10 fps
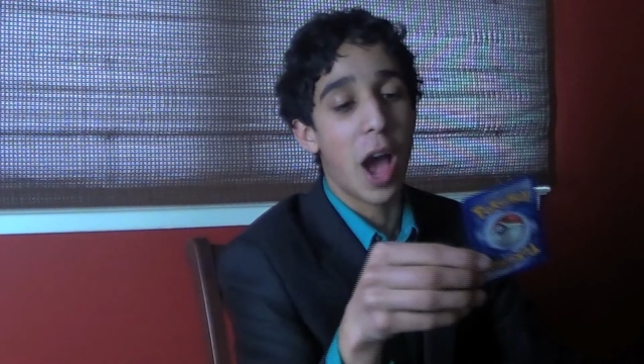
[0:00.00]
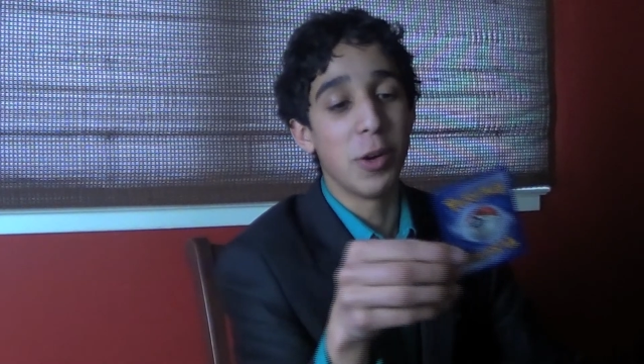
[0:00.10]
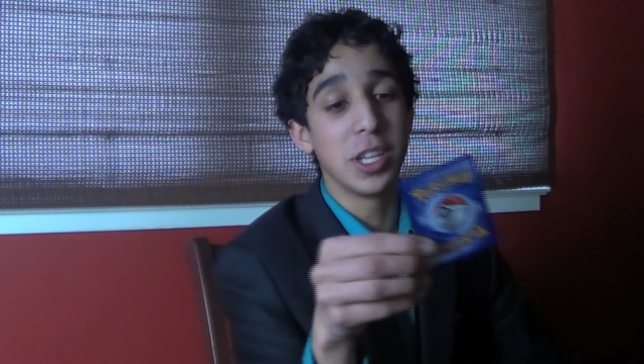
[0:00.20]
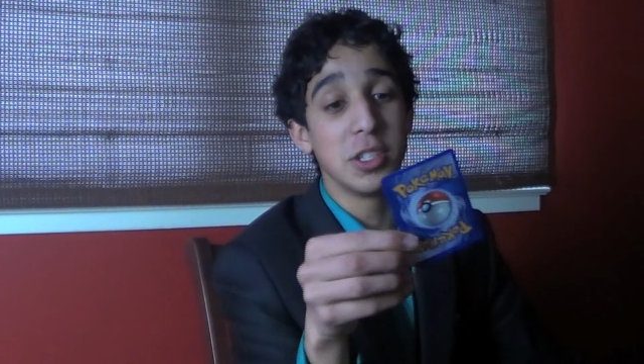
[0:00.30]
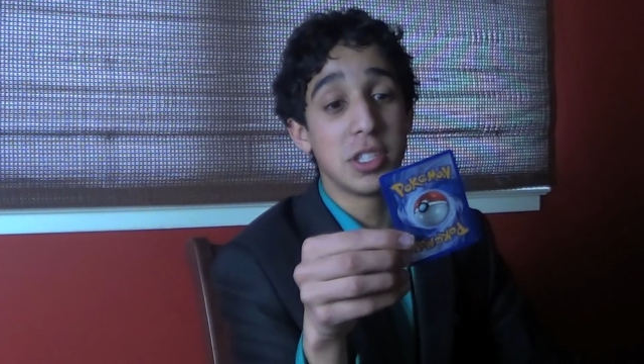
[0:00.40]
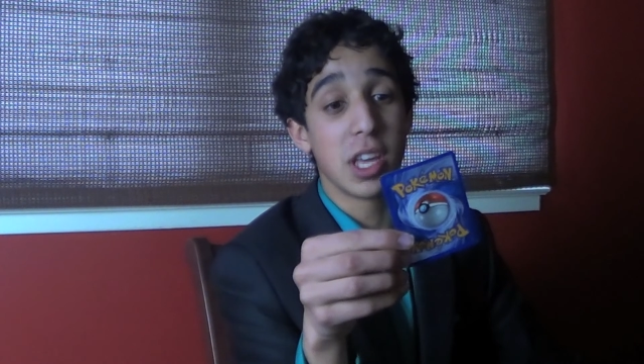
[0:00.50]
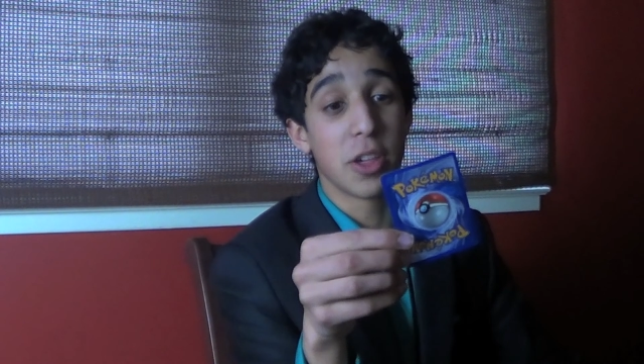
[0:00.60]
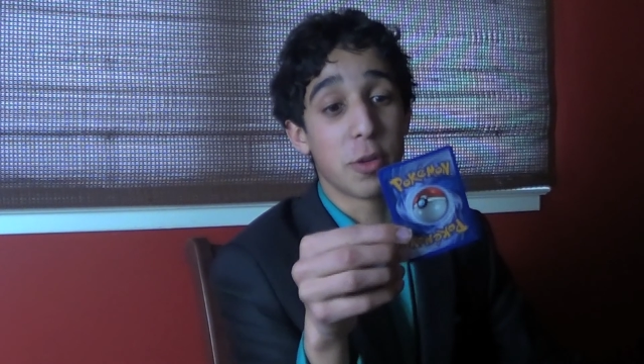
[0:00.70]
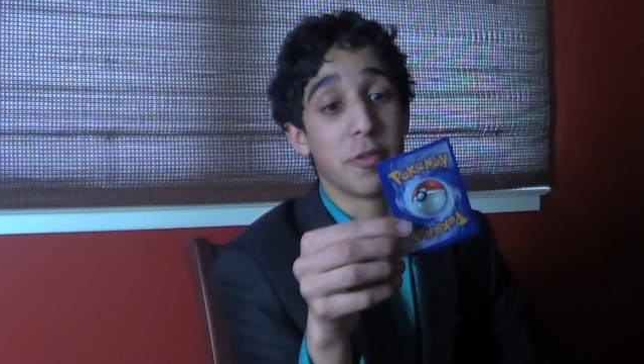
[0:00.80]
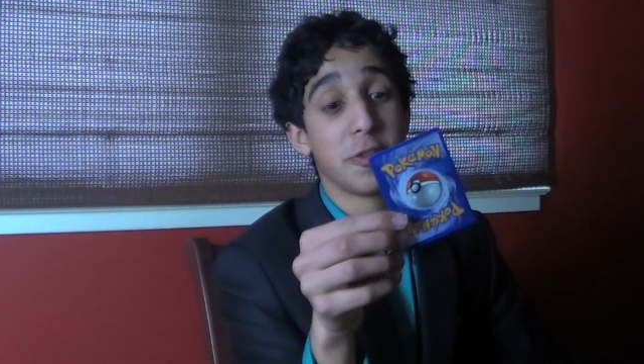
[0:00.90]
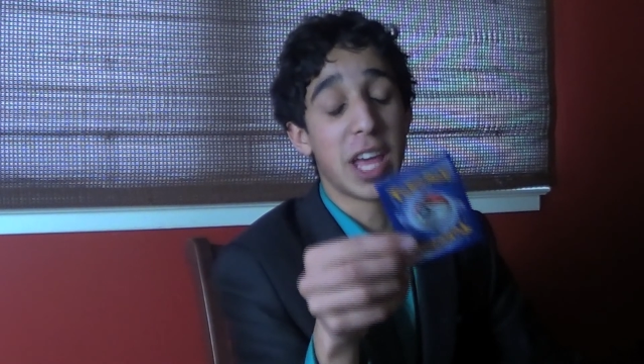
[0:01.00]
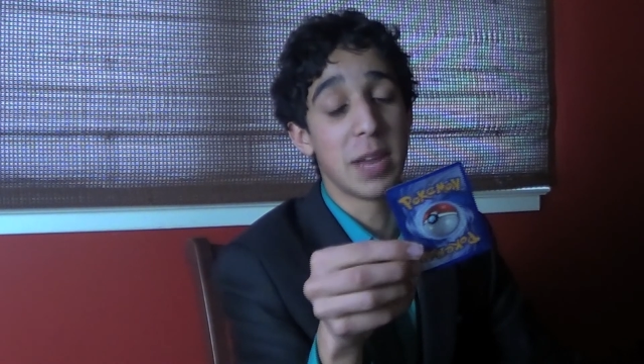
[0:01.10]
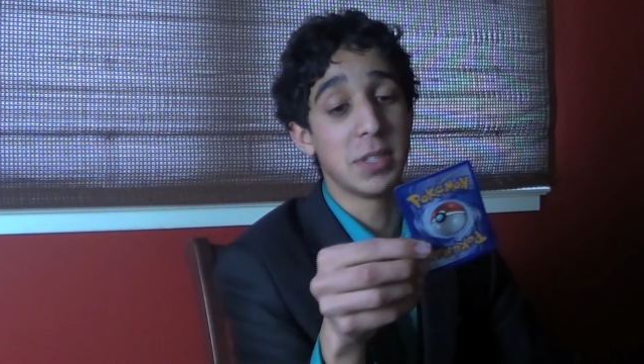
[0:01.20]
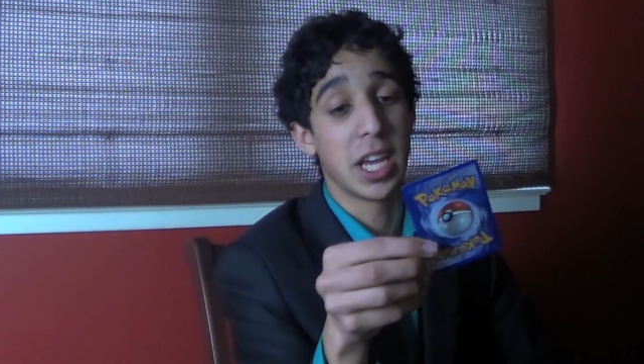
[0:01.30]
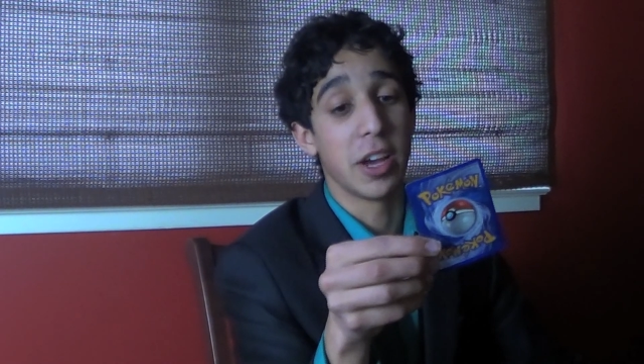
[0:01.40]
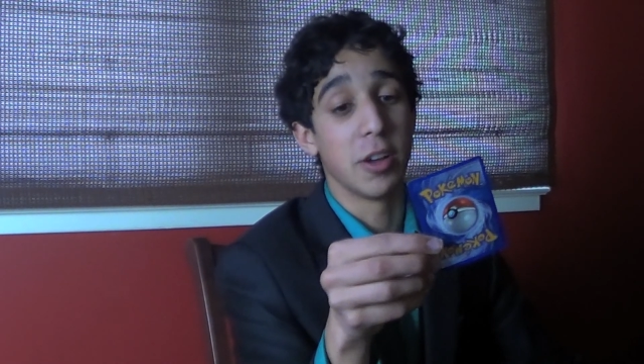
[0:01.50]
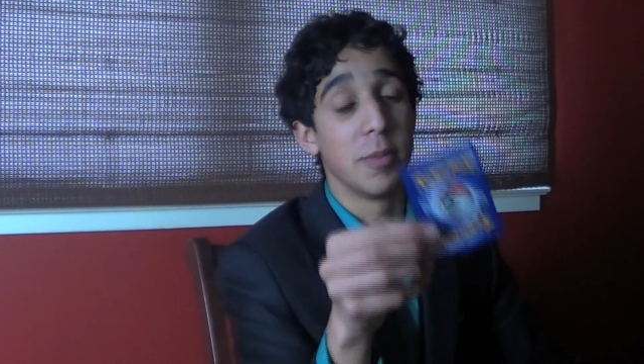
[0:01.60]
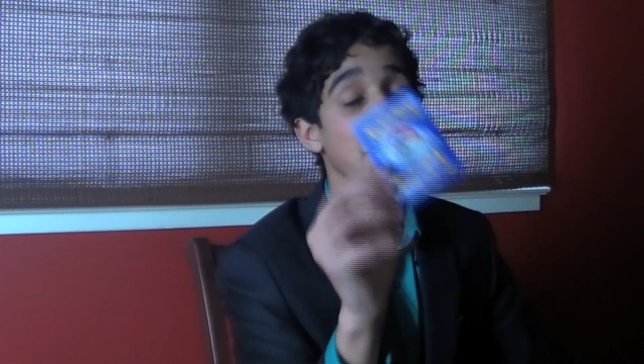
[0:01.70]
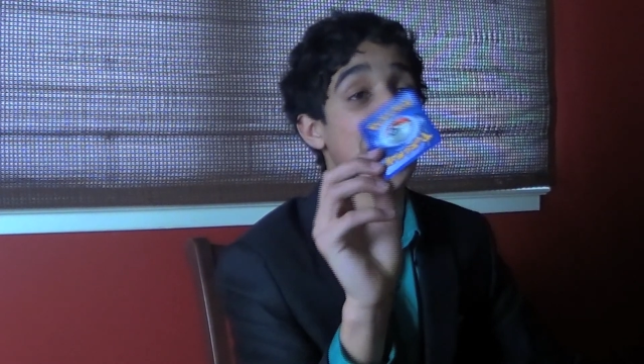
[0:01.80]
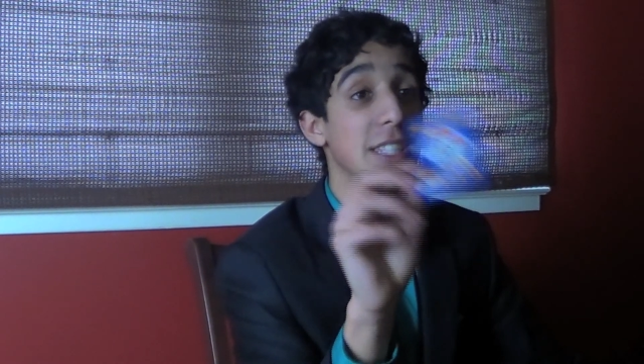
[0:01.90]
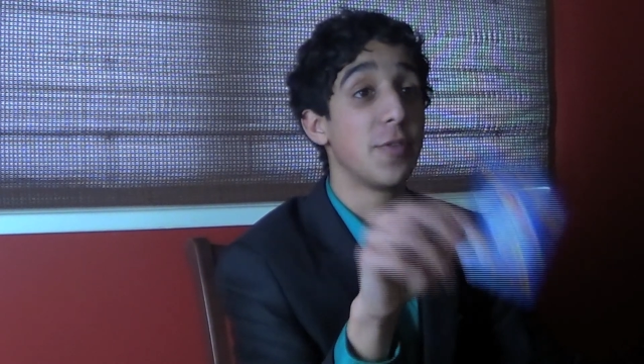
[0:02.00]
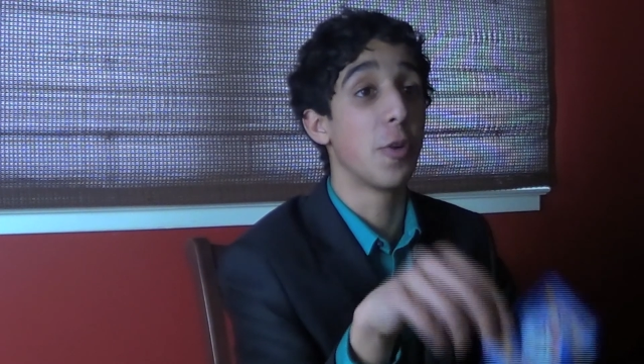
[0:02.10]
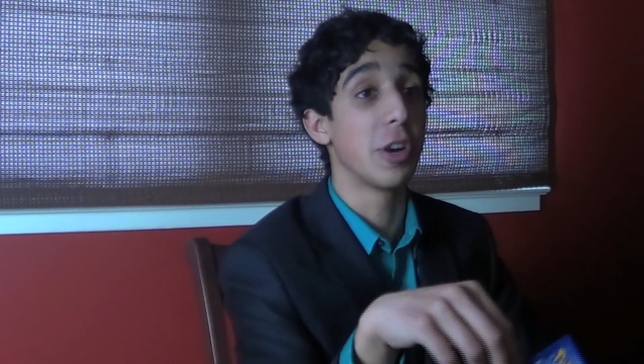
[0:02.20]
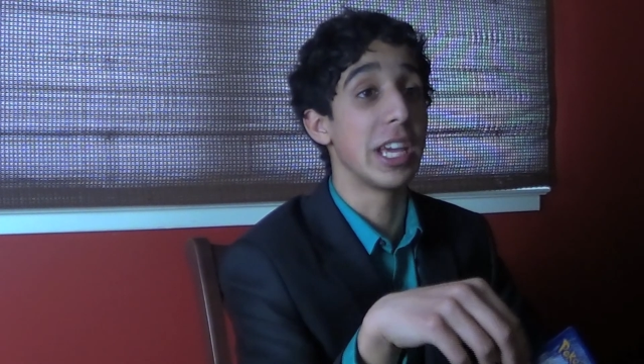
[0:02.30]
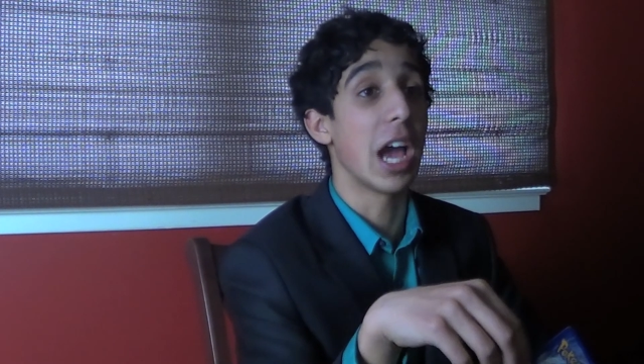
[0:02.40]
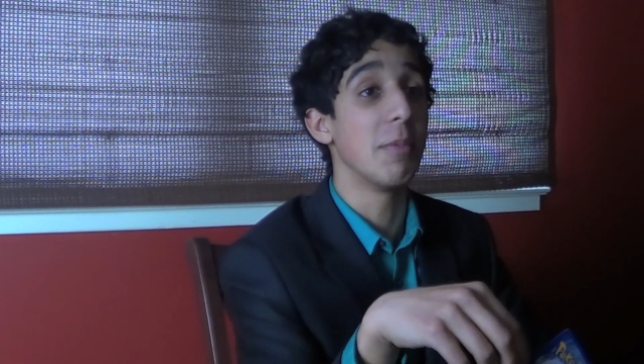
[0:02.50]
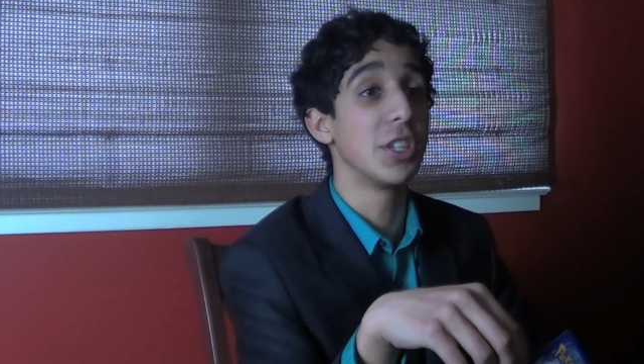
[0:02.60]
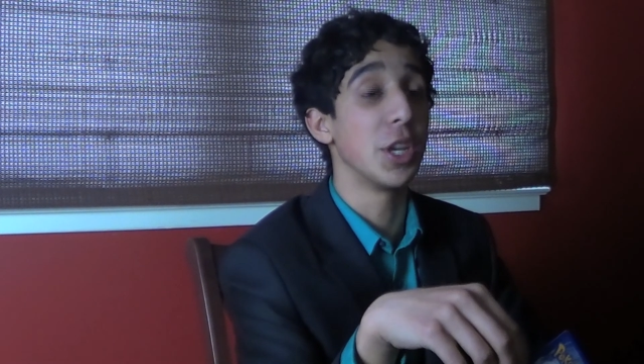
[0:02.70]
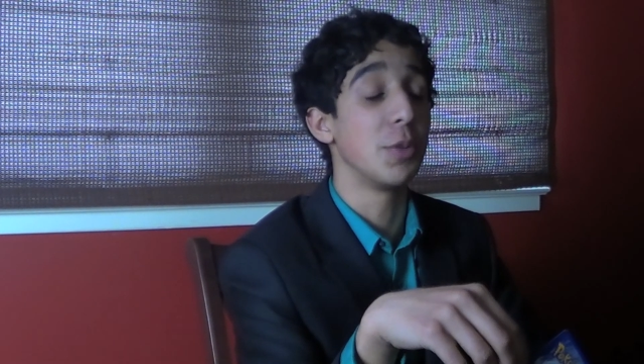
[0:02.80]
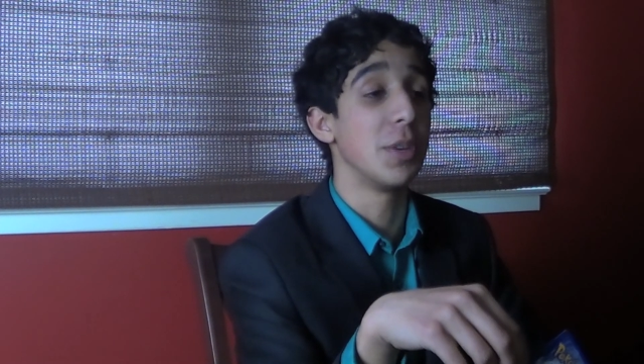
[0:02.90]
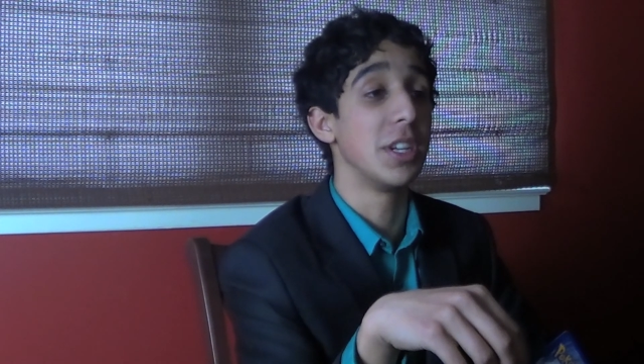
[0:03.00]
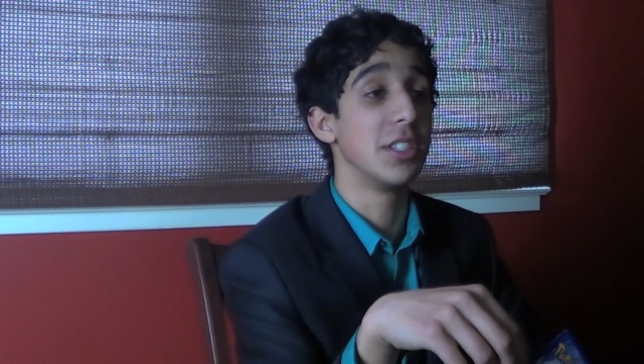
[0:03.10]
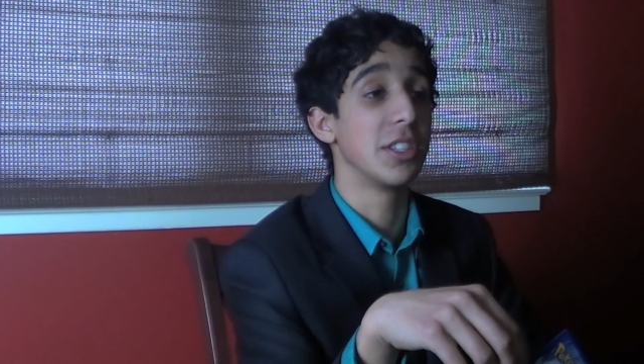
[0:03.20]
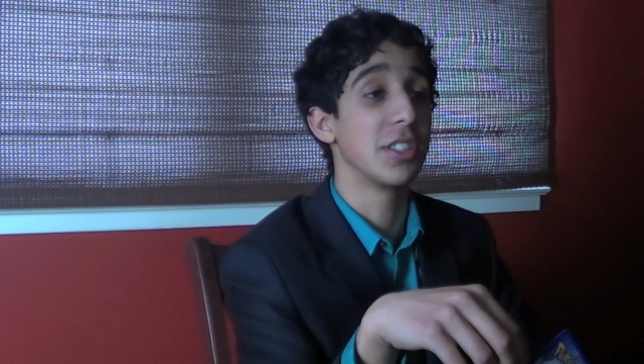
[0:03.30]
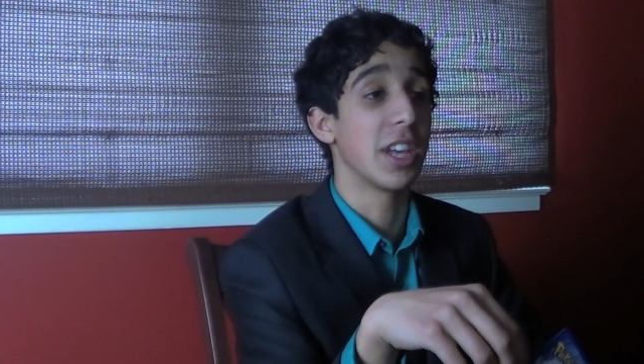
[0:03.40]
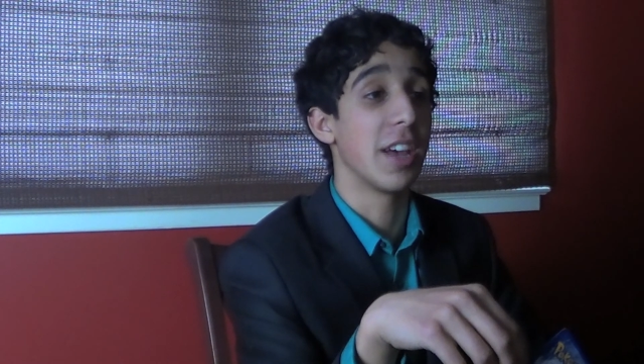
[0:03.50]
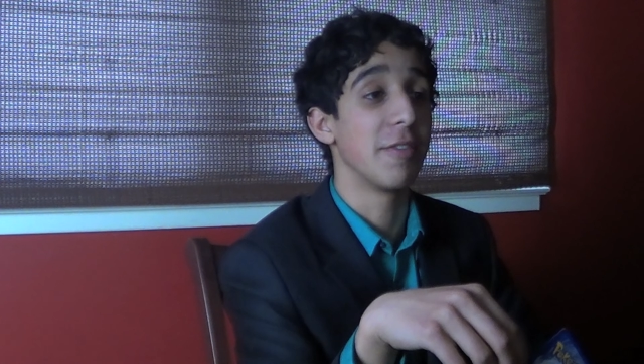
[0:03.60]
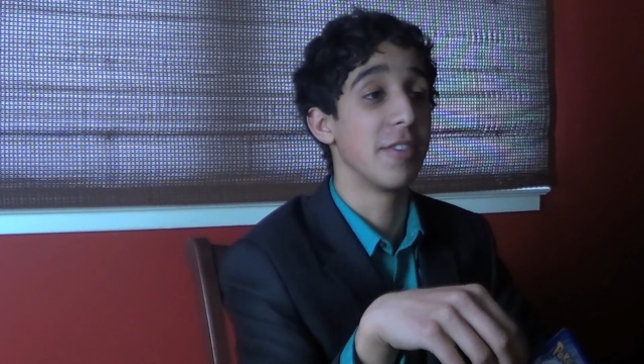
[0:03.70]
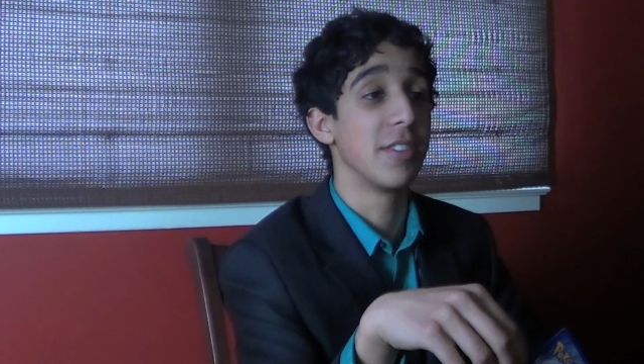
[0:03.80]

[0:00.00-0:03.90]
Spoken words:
I want to use the other one, Flame Tail. That's 40. How much HP does yours have?